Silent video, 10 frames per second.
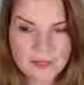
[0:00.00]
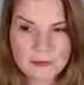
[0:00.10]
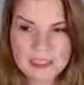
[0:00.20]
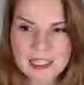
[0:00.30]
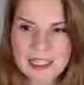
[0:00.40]

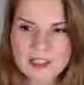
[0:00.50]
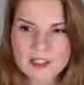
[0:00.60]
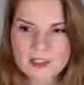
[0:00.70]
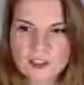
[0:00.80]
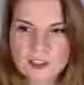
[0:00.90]
but then has
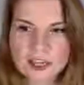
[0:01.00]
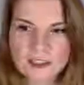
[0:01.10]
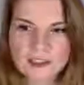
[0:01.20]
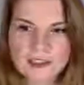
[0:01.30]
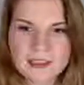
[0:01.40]
to learn how
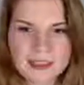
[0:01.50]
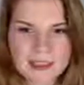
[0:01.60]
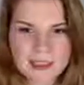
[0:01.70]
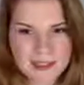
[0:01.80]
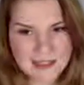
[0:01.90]
to let the
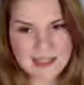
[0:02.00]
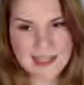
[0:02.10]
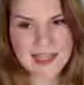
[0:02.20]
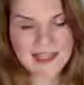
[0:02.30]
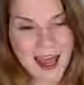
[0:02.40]
successes he
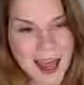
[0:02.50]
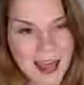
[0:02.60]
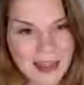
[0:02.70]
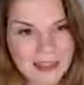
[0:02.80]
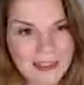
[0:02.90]
has
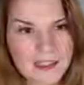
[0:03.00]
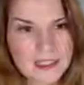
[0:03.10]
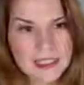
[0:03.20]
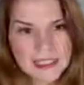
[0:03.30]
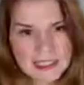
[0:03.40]
had
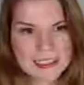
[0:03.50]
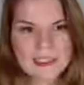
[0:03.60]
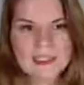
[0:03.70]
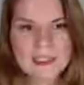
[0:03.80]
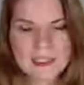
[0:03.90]

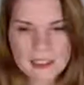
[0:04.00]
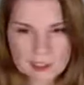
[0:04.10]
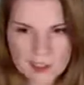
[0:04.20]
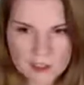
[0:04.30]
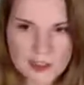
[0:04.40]
in. He
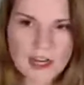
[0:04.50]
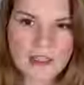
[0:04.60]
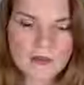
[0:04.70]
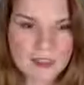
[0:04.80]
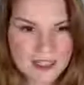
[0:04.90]
has to learn how
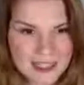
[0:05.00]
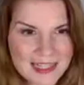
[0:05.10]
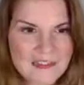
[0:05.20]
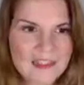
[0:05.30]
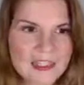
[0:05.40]
to
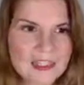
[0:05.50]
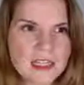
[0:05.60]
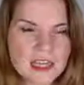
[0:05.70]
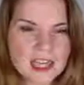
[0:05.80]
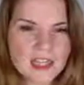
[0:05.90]
receive it
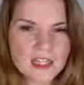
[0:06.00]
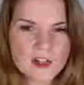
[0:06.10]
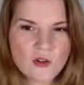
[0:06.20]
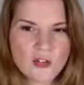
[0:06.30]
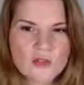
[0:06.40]
and in
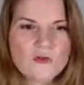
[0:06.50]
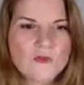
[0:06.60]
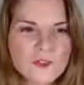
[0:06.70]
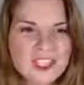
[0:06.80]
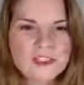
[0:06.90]
order to
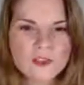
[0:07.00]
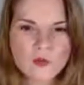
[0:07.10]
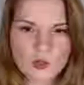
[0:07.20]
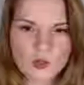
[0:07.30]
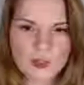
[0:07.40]
feel
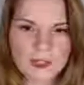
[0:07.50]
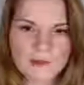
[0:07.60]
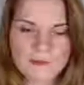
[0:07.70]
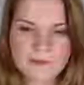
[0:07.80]
worthy.